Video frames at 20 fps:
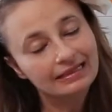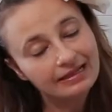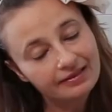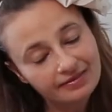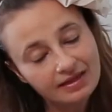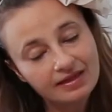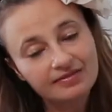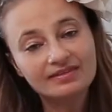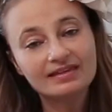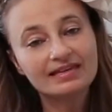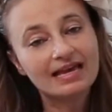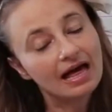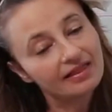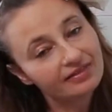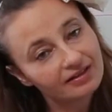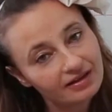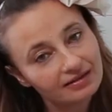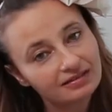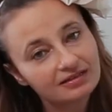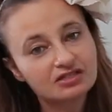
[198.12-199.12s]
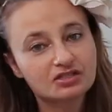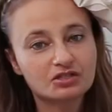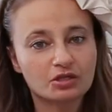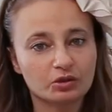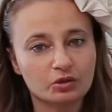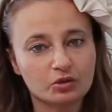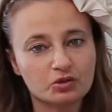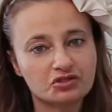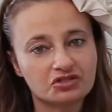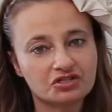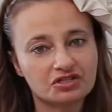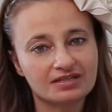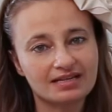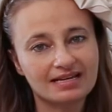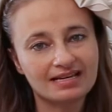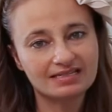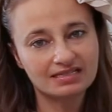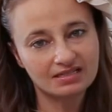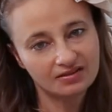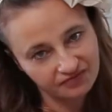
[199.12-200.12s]
then the other solution
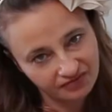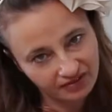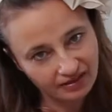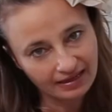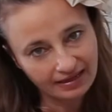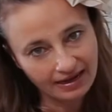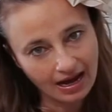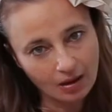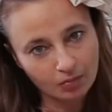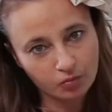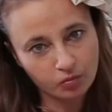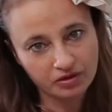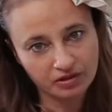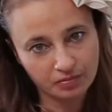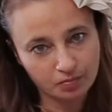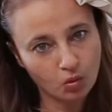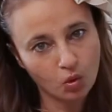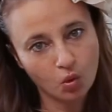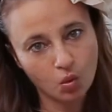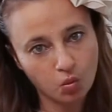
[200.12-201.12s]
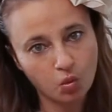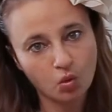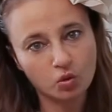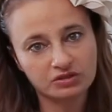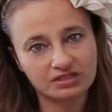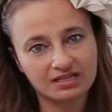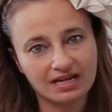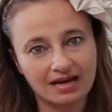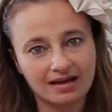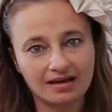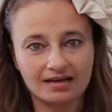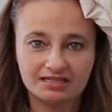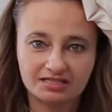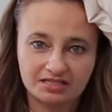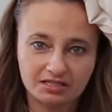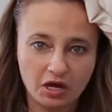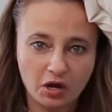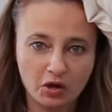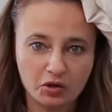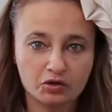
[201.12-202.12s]
is to fill it up with more water
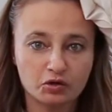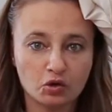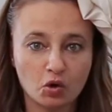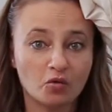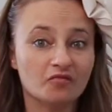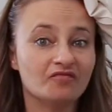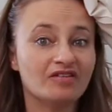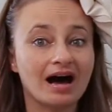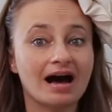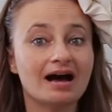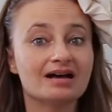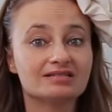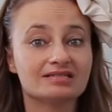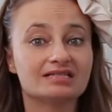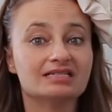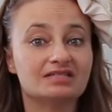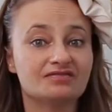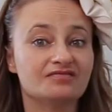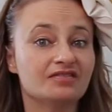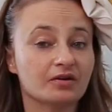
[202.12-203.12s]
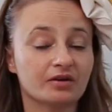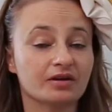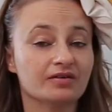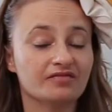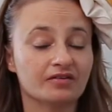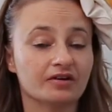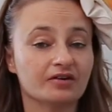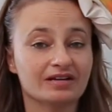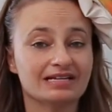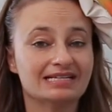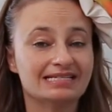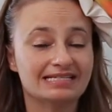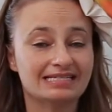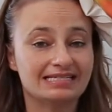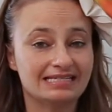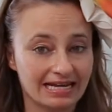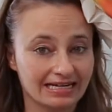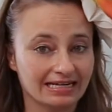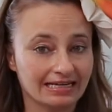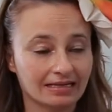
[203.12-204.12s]
so your vase is very
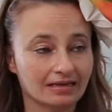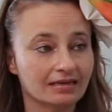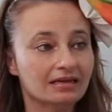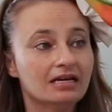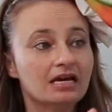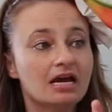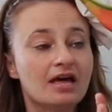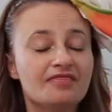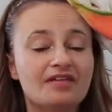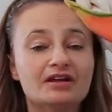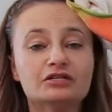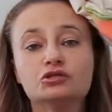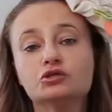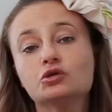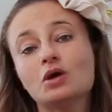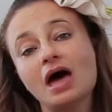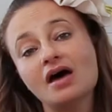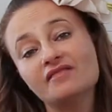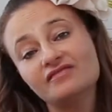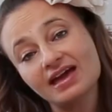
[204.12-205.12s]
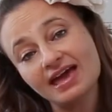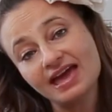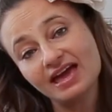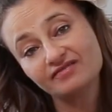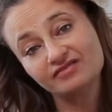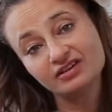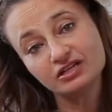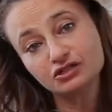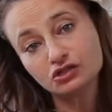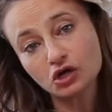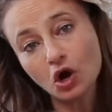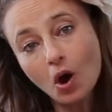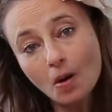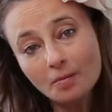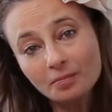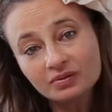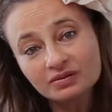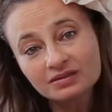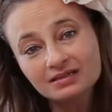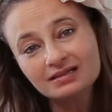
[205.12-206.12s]
steady. They do have a heavy
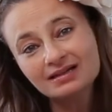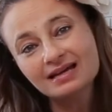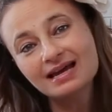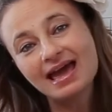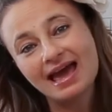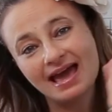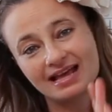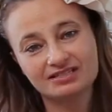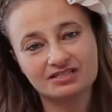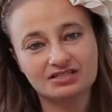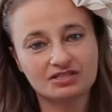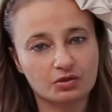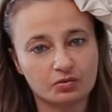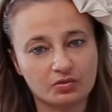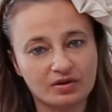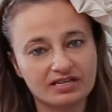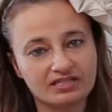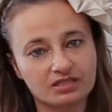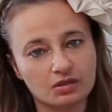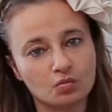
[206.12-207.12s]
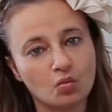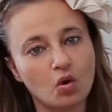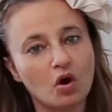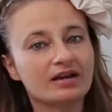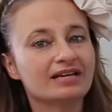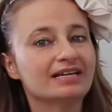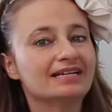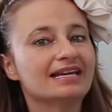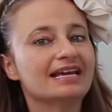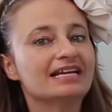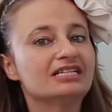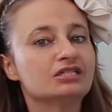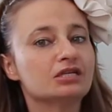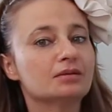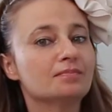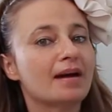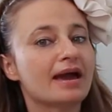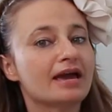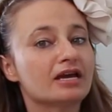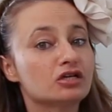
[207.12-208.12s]
top, hence the reason why you need to
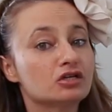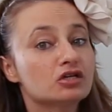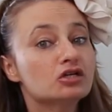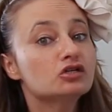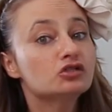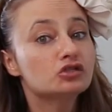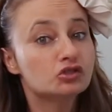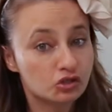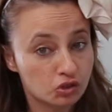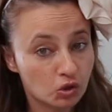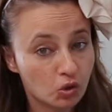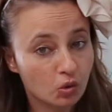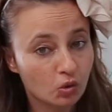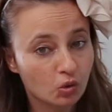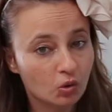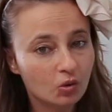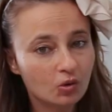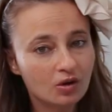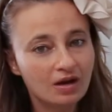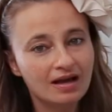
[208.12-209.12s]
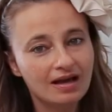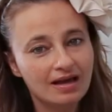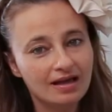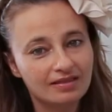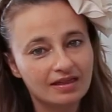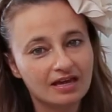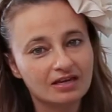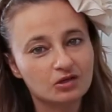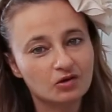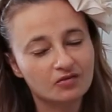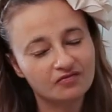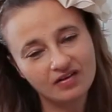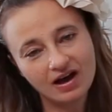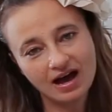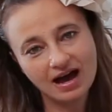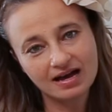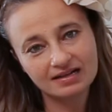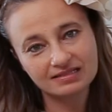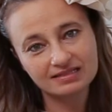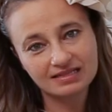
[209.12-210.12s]
make sure that your
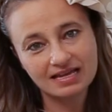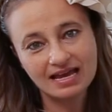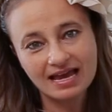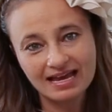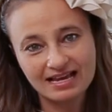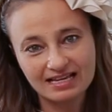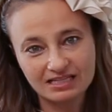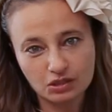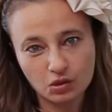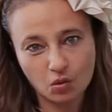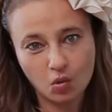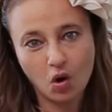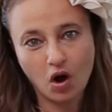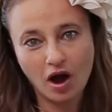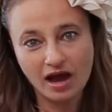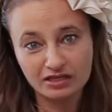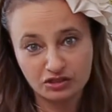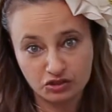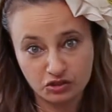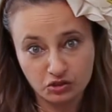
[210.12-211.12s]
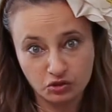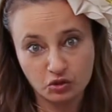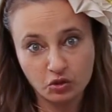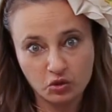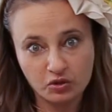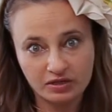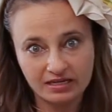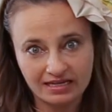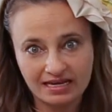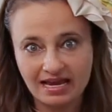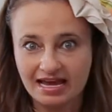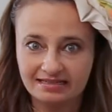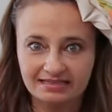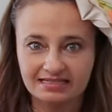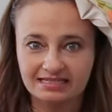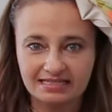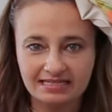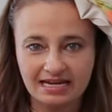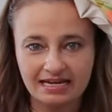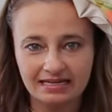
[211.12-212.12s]
vase is quite sturdy and
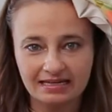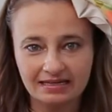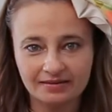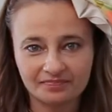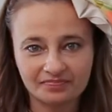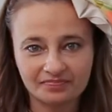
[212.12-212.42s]
steady.